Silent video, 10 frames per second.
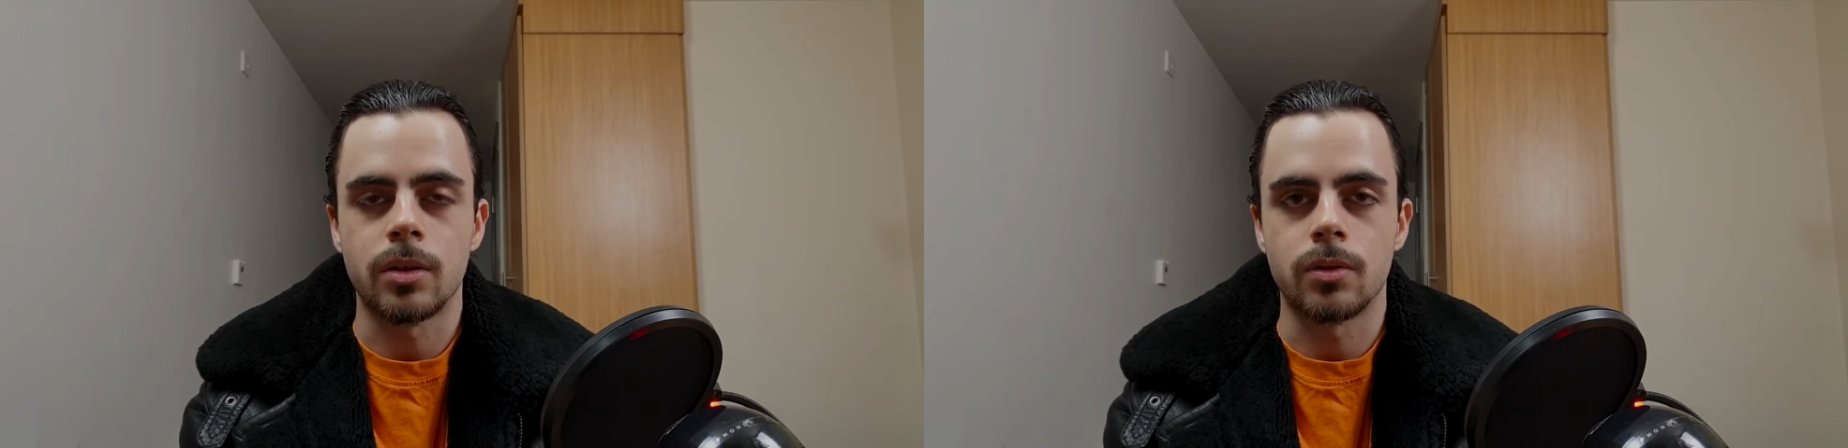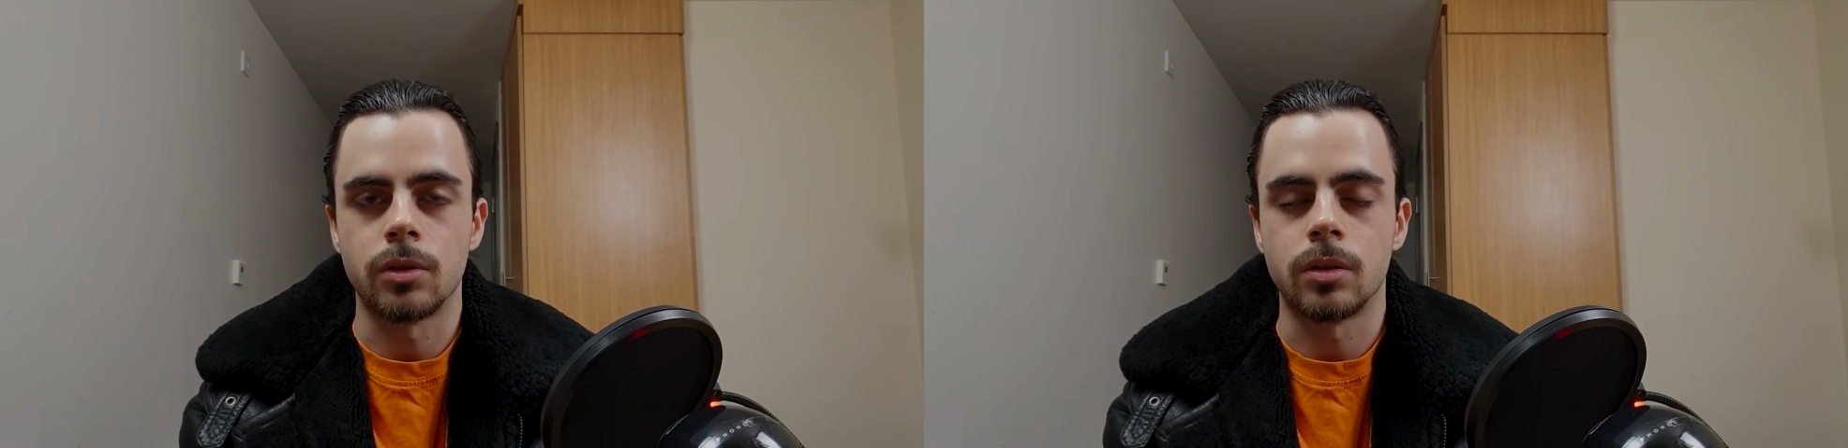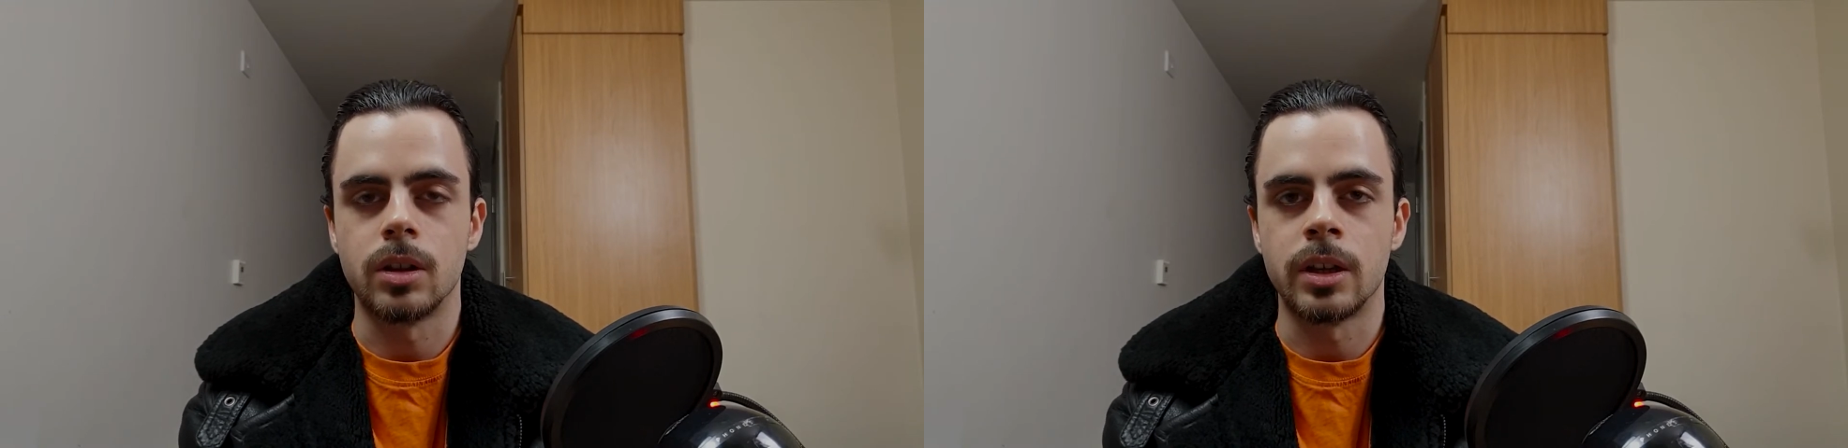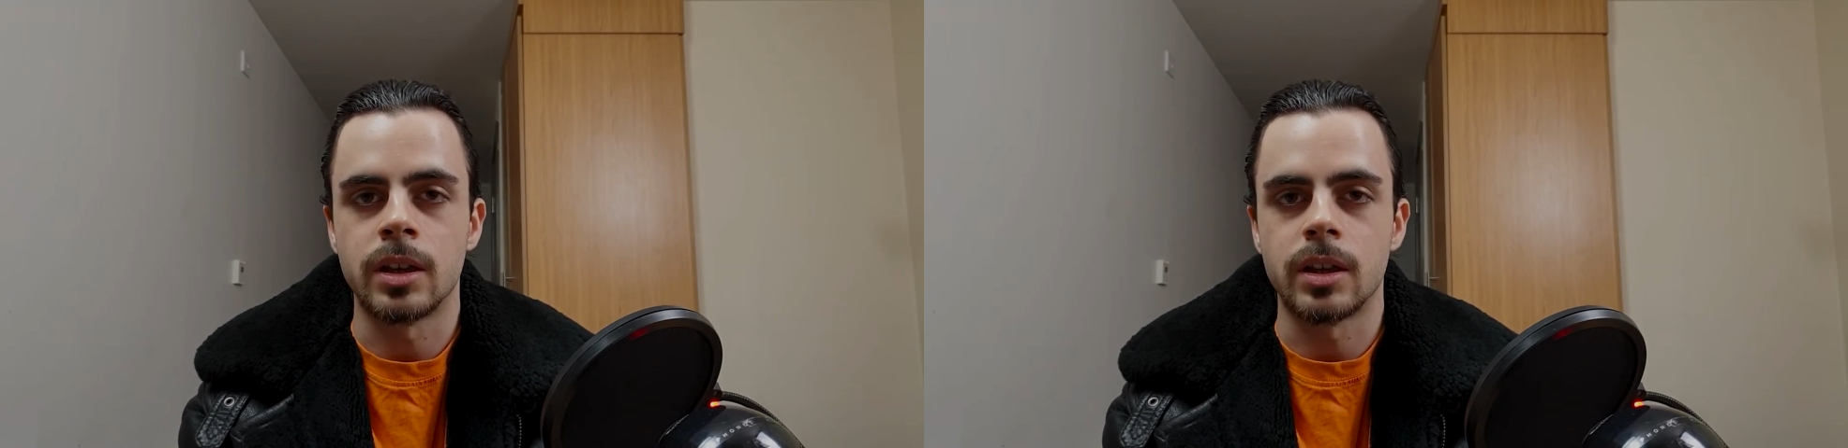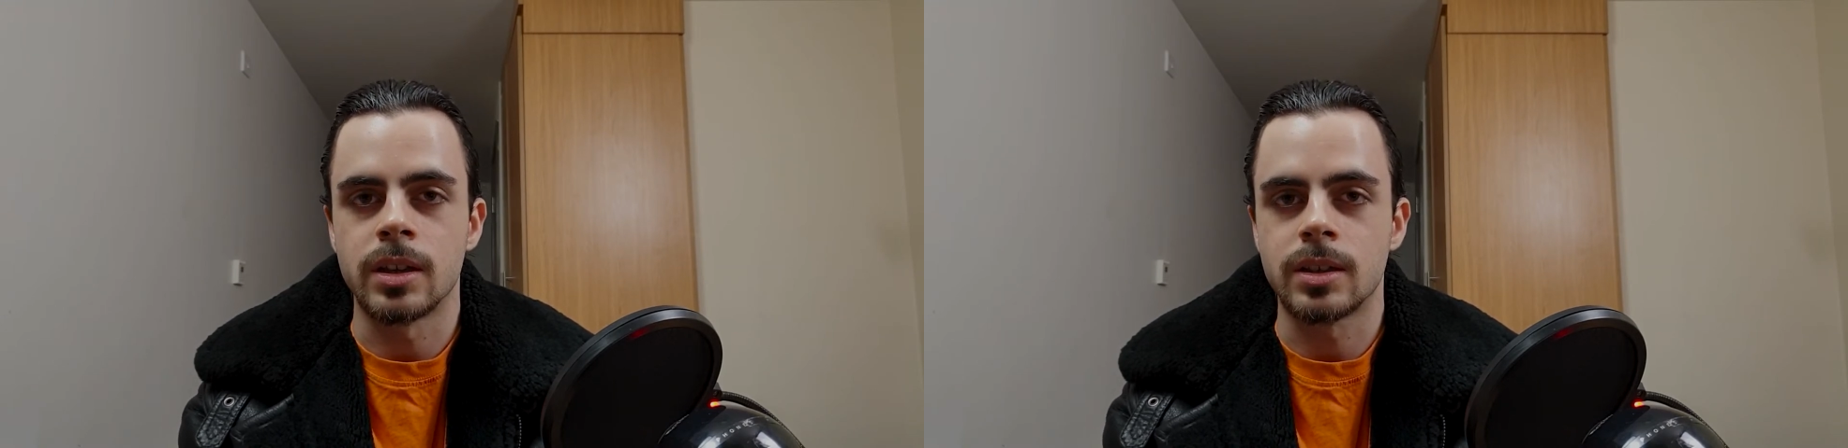
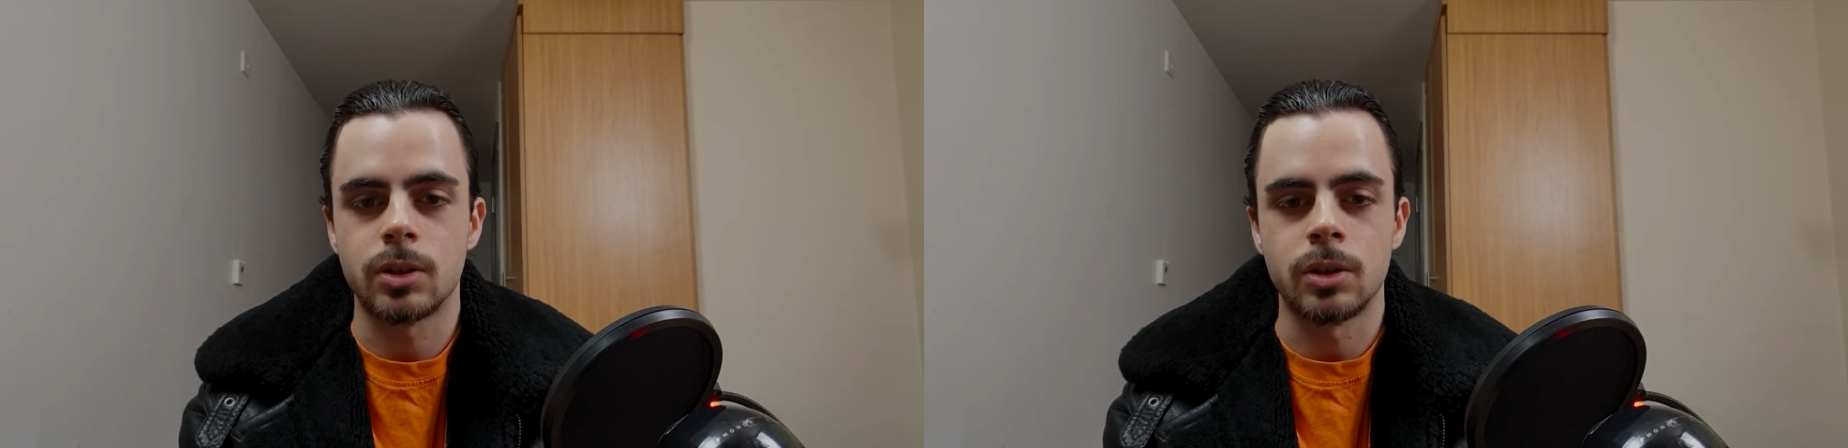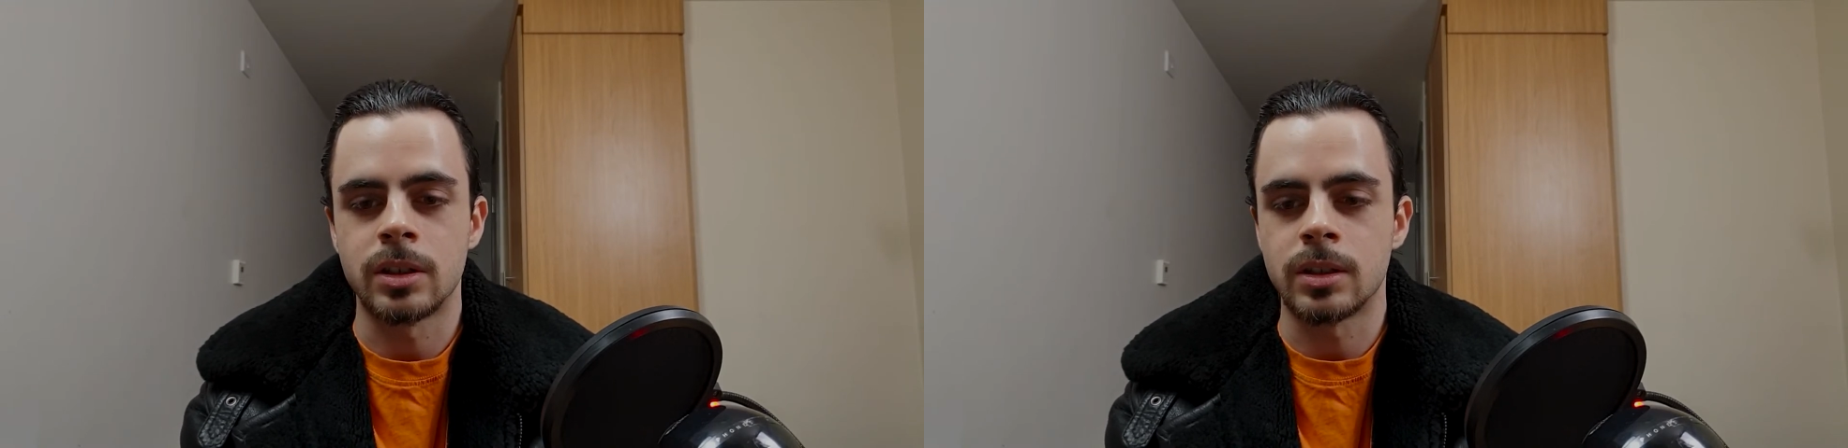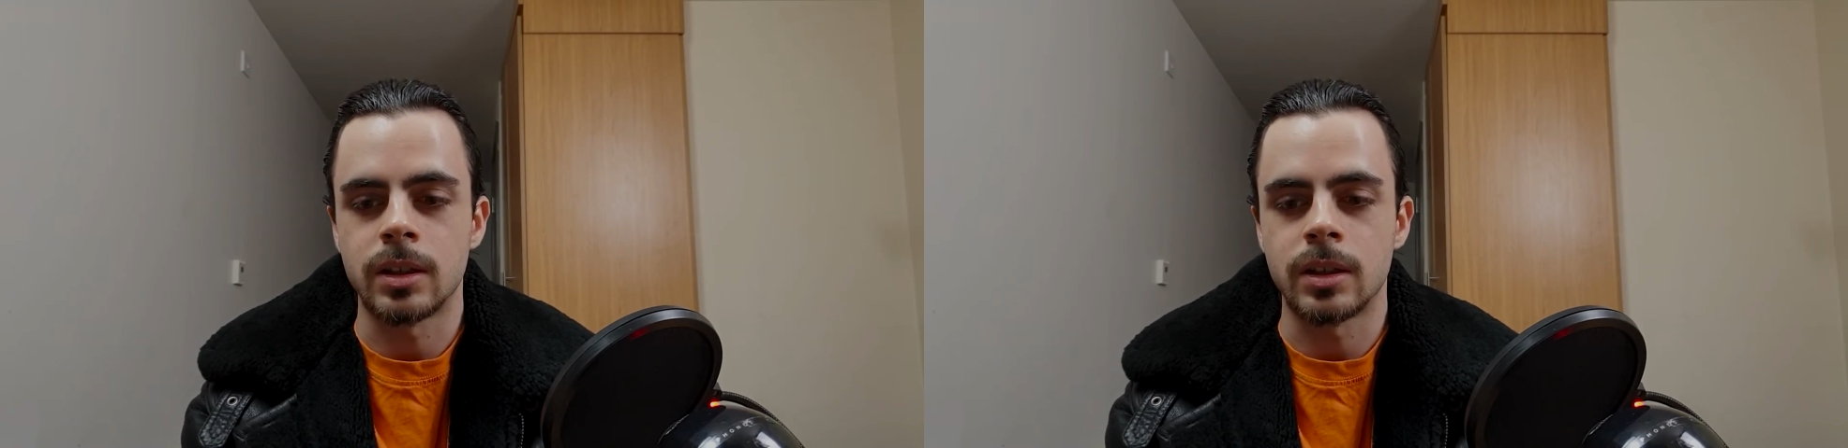throttling as soon as